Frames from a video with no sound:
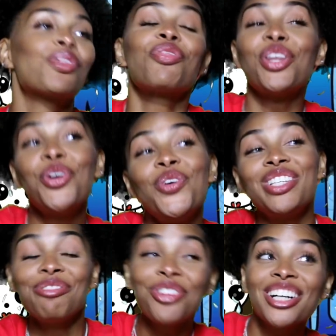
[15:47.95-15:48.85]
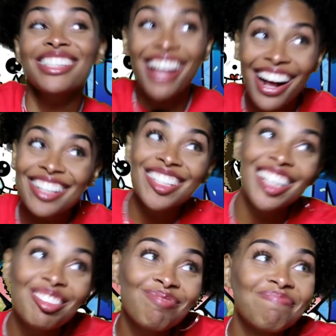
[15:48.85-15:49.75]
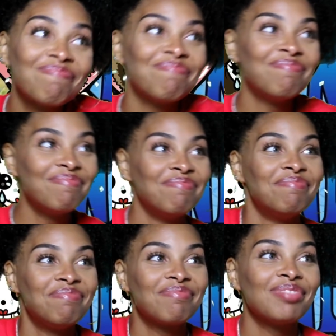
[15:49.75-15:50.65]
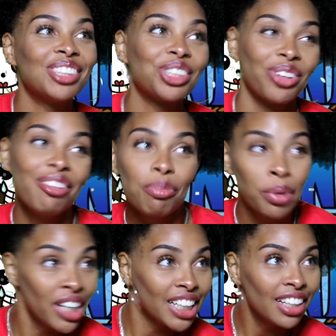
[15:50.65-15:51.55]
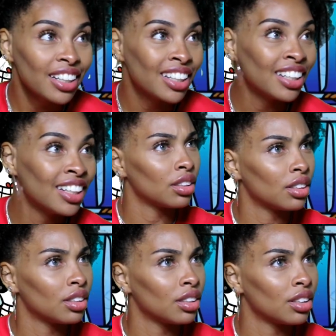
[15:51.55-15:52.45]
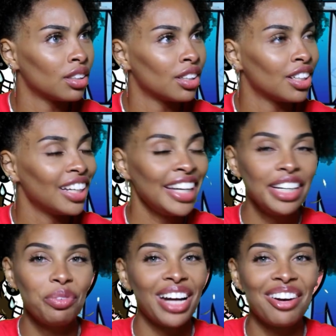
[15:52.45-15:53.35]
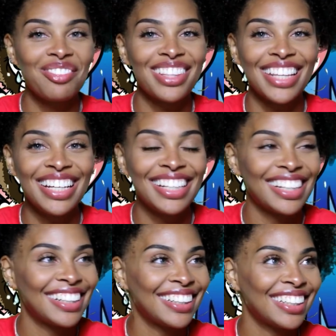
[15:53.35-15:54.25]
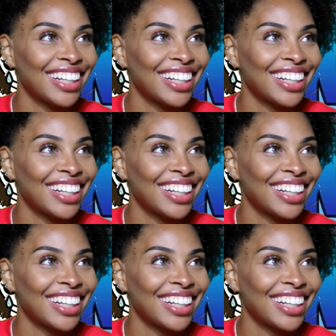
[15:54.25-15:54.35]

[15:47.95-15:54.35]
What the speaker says: Then who is it for, Sanji? Showing for pudding. He did it without even thinking.